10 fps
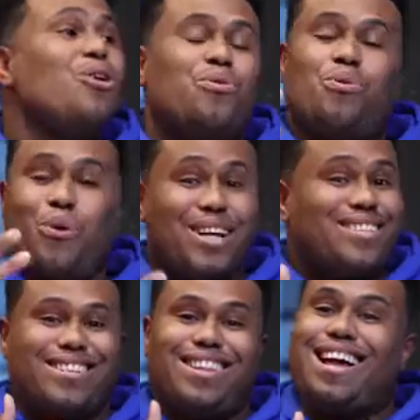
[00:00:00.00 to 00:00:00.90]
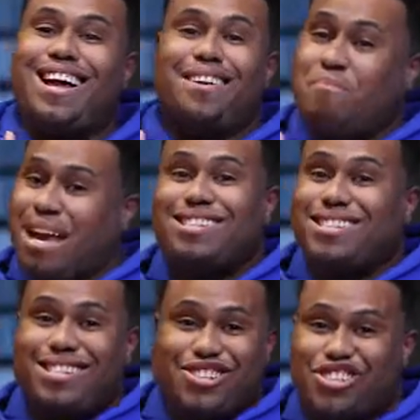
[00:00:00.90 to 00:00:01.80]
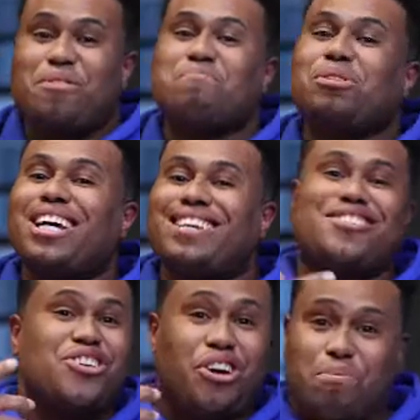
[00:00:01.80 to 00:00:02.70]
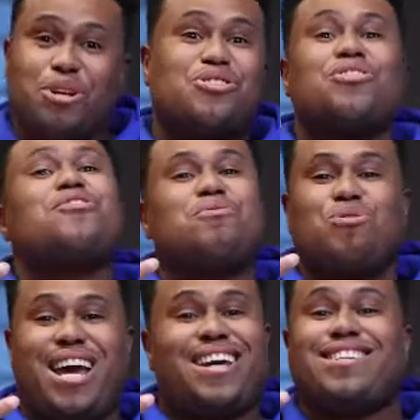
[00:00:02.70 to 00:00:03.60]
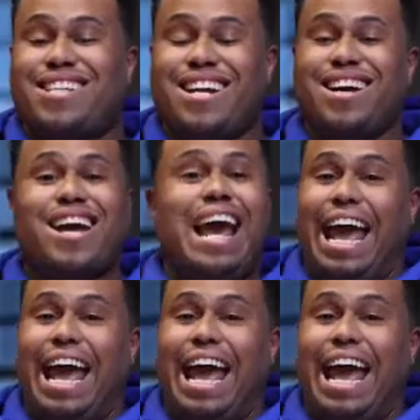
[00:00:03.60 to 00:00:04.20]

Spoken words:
went to Macy's or someplace, took a picture of some jackets there,